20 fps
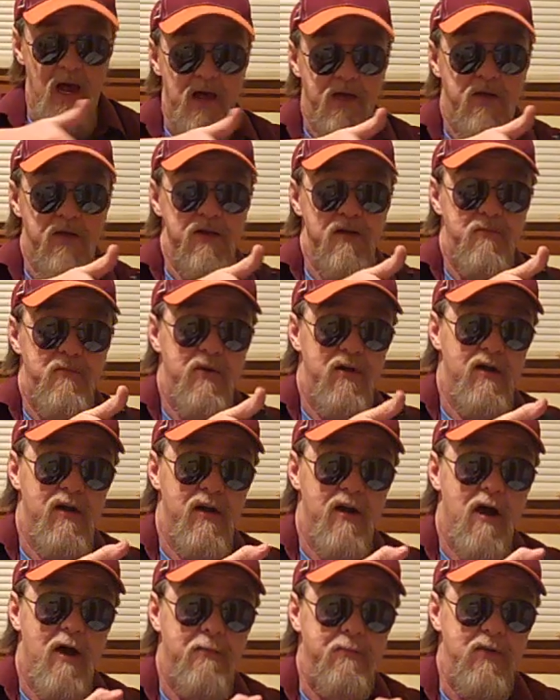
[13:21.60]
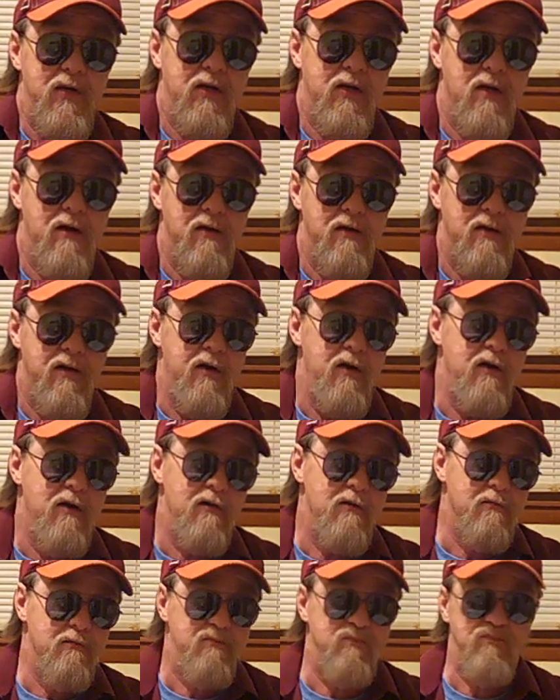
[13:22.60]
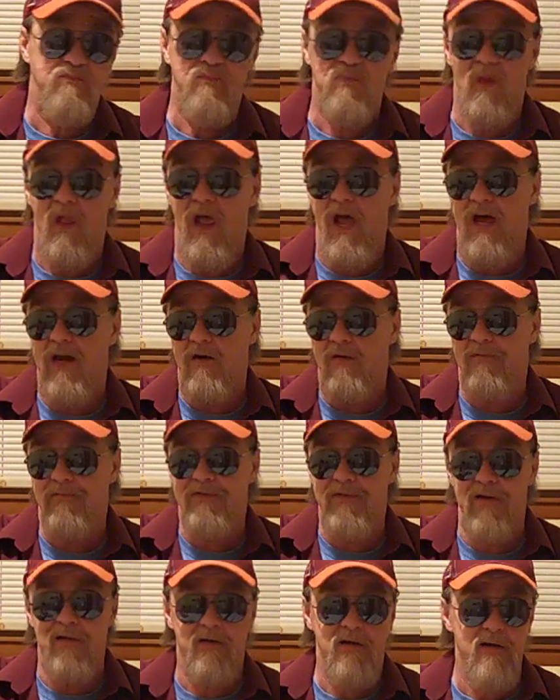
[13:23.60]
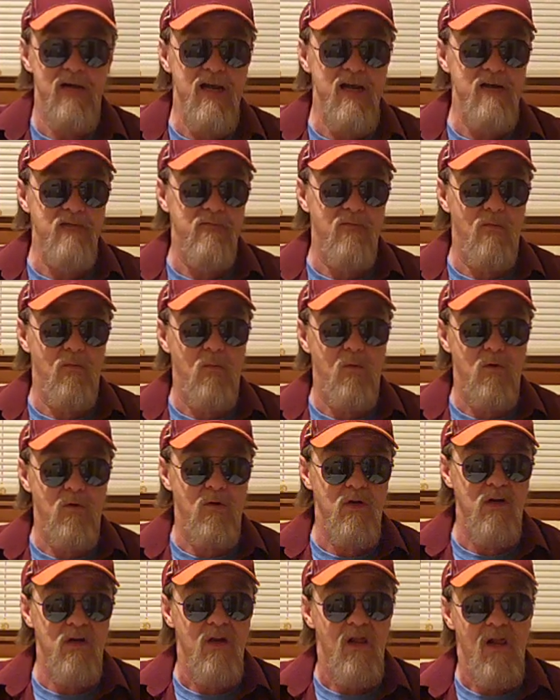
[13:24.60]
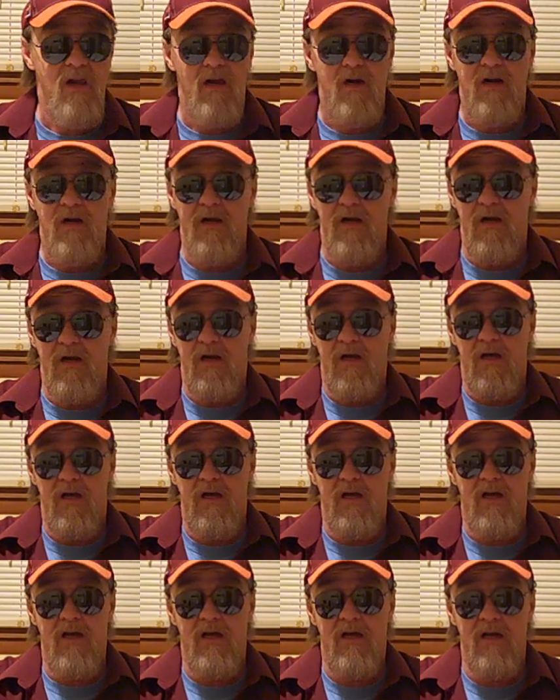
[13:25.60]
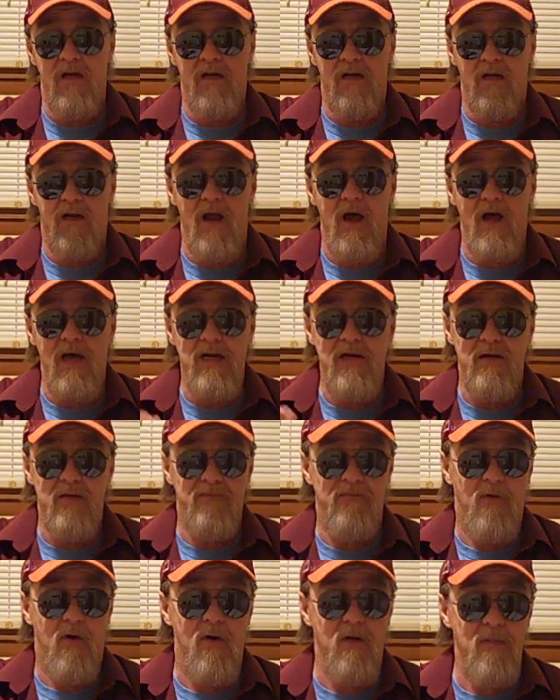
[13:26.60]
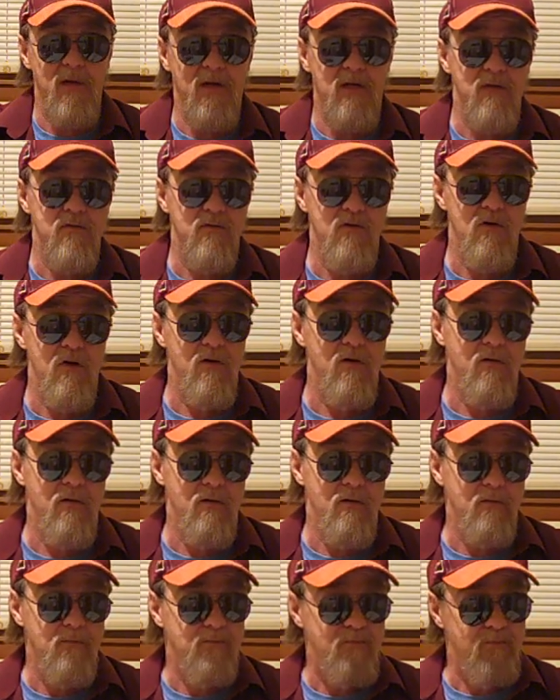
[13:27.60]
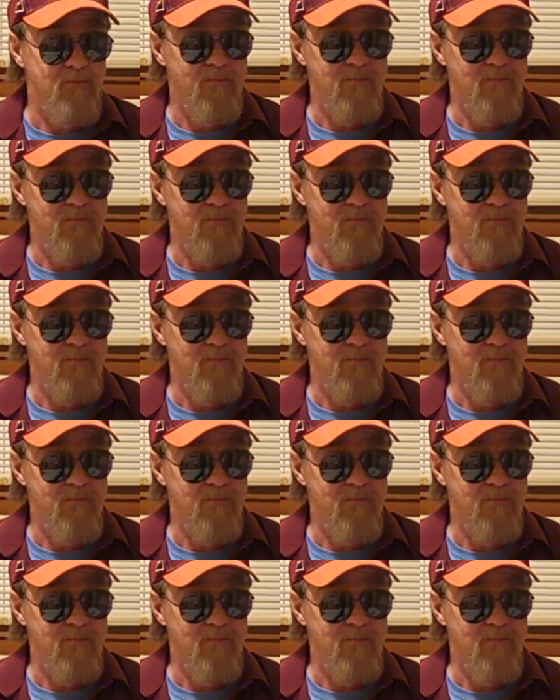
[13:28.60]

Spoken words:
I could put an optic on here. I don't feel the need for one. Light varmint control.